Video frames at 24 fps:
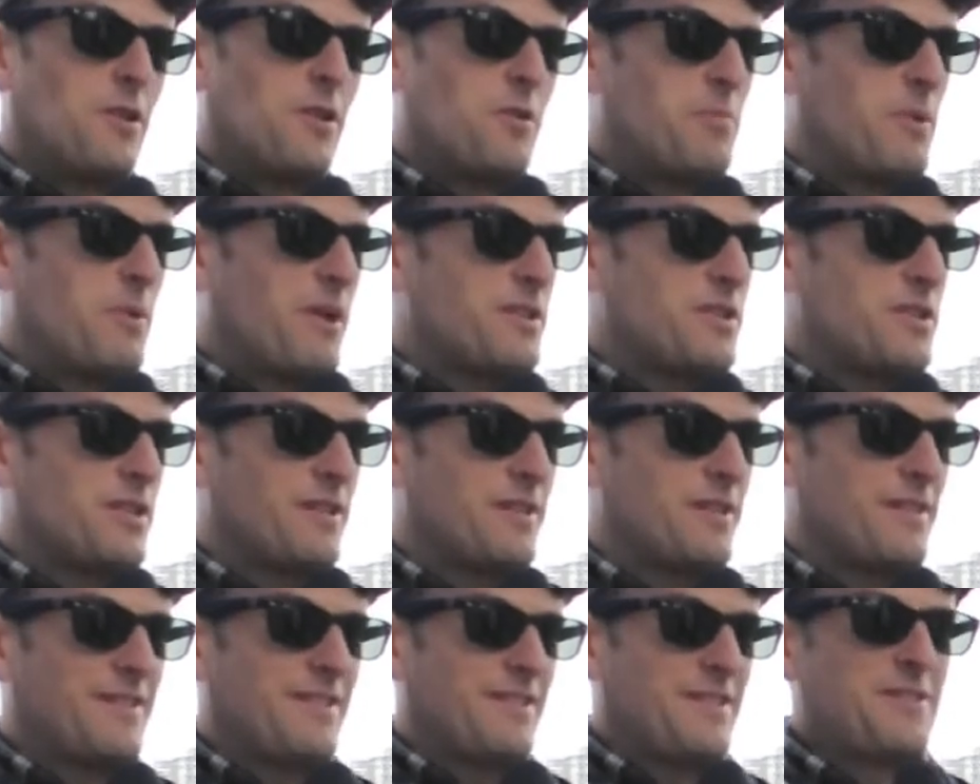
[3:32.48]
low
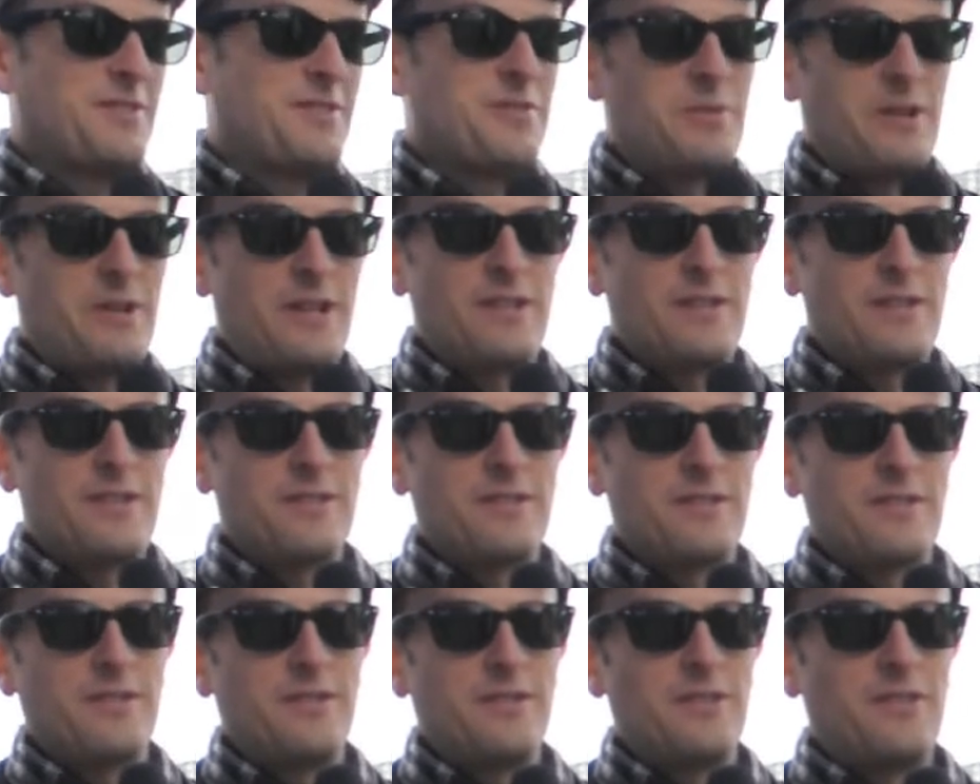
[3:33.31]
budget as well.
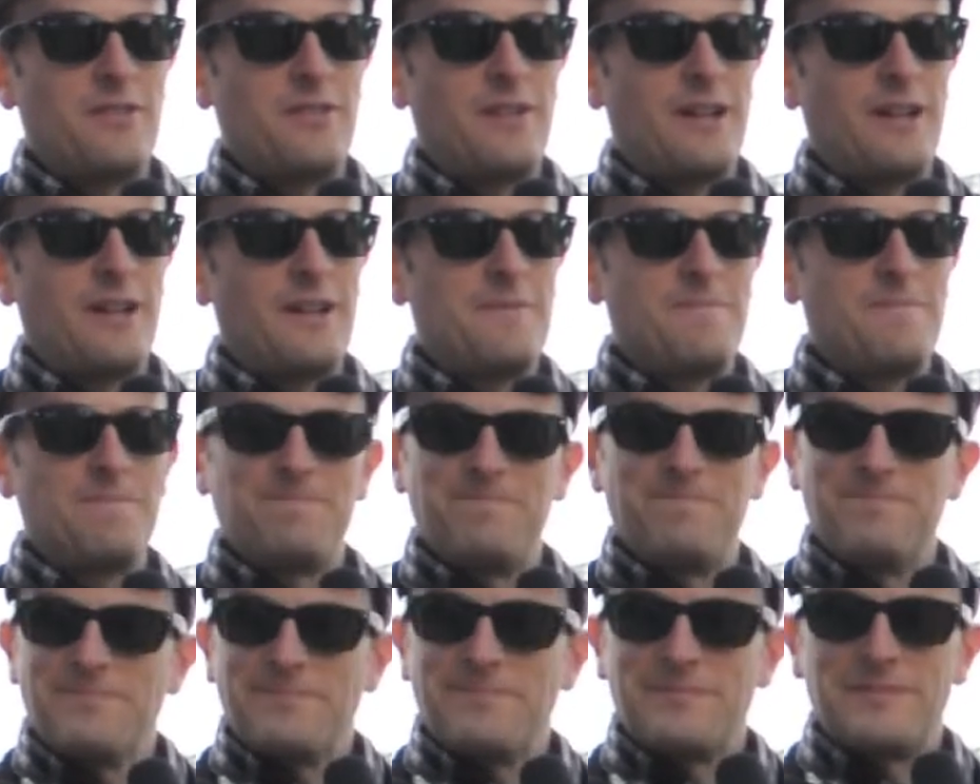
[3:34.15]

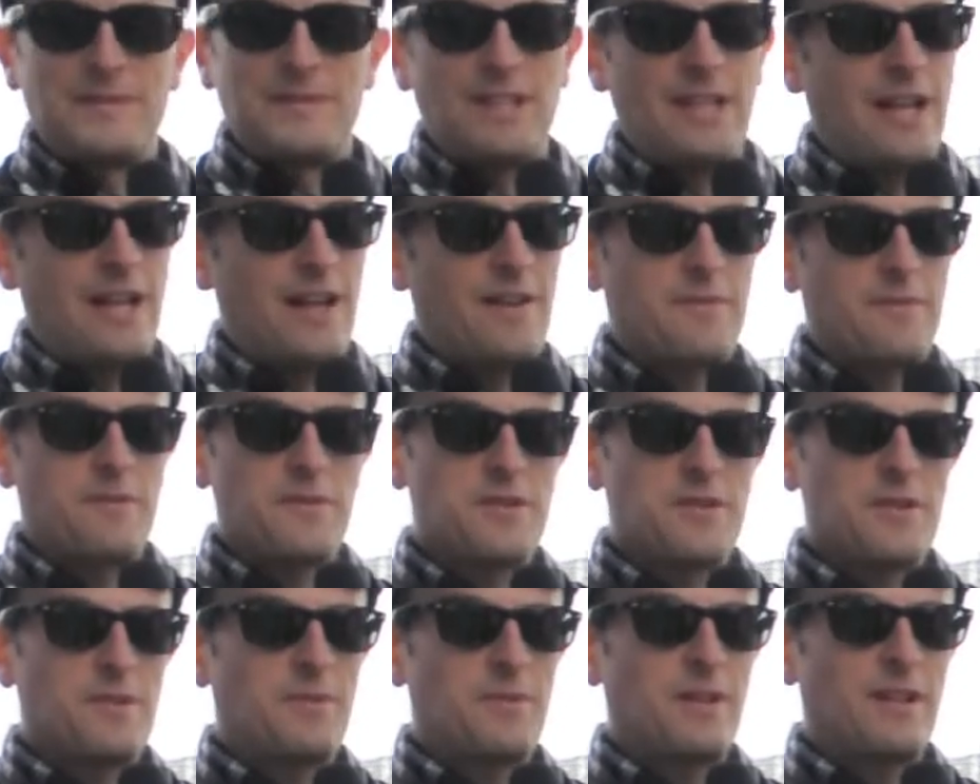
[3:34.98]
So yeah,
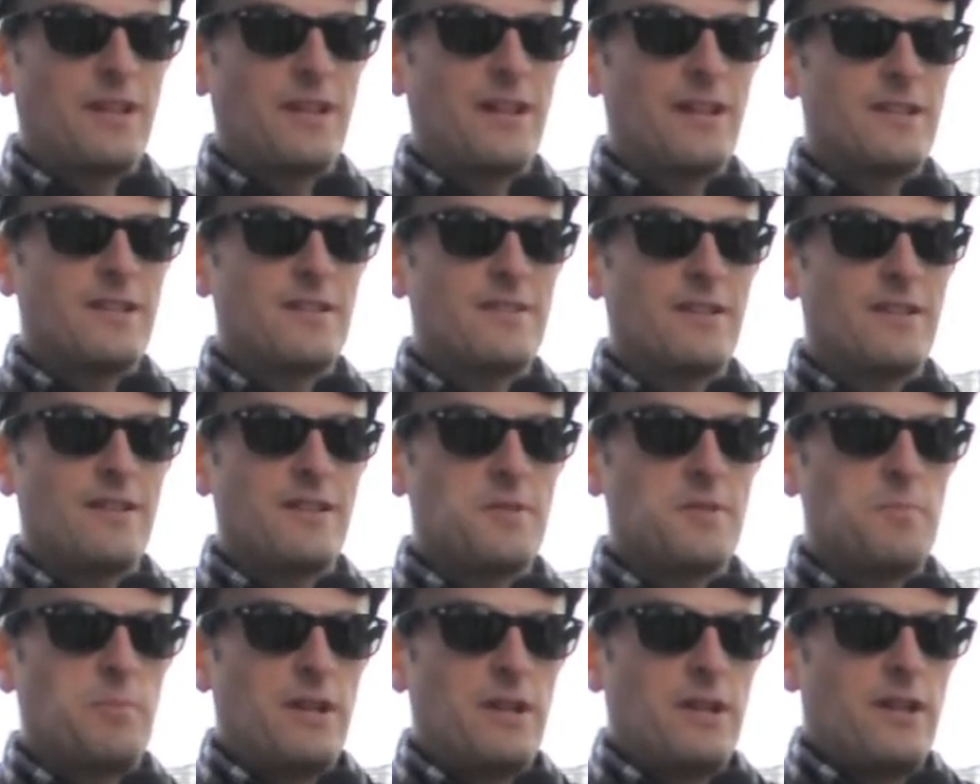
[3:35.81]
for something
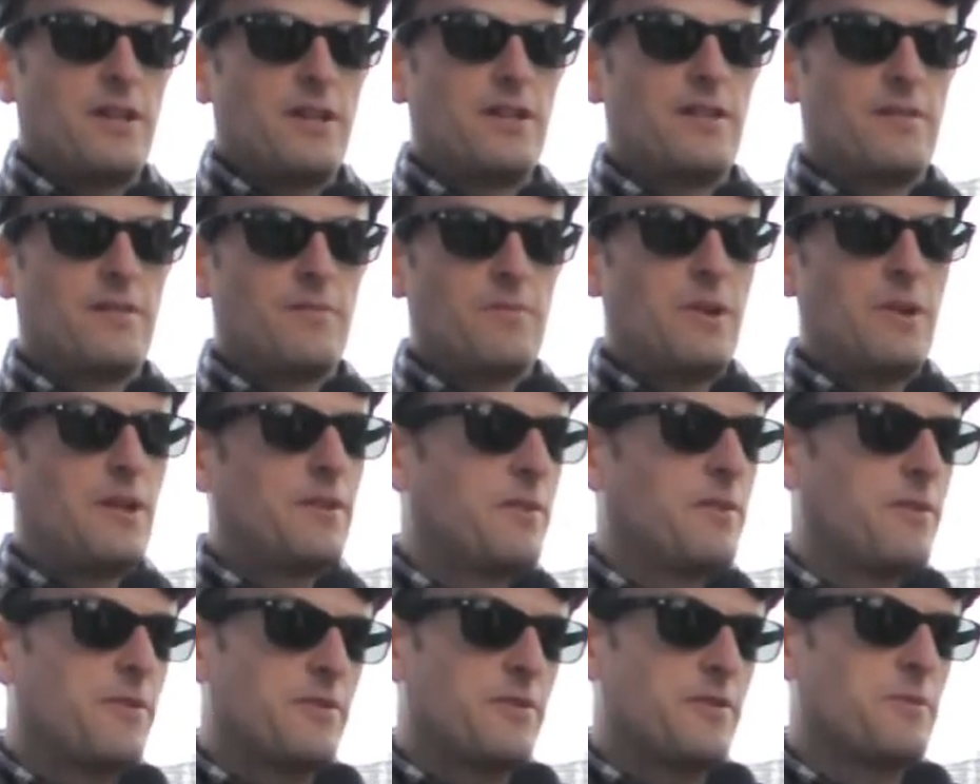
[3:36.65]
as big and
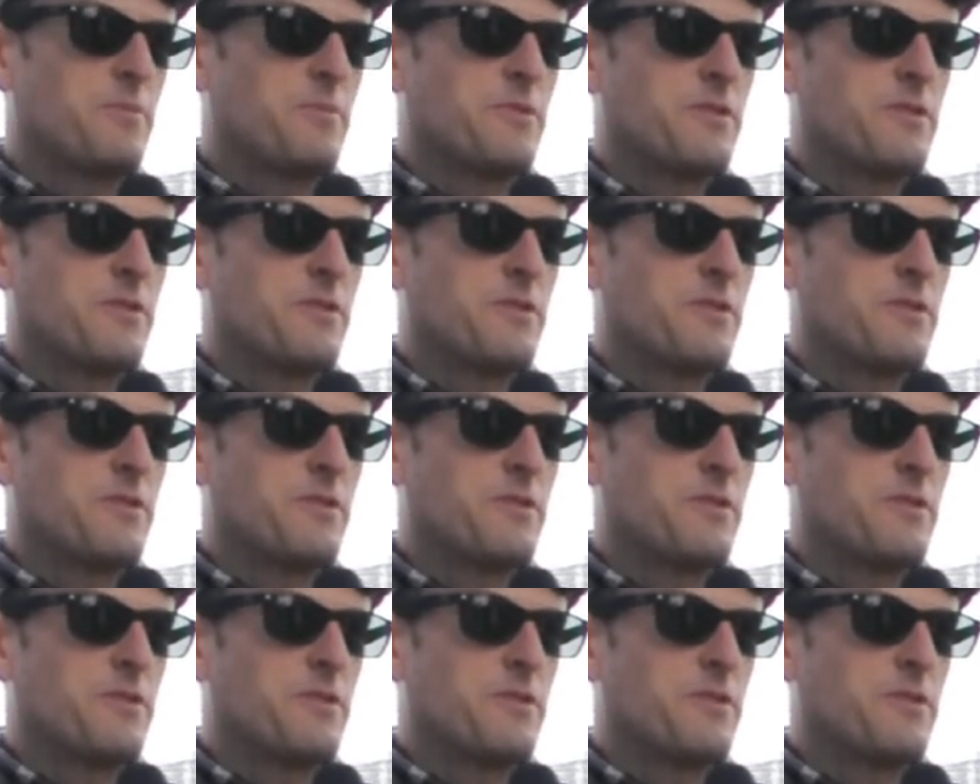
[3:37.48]
well known as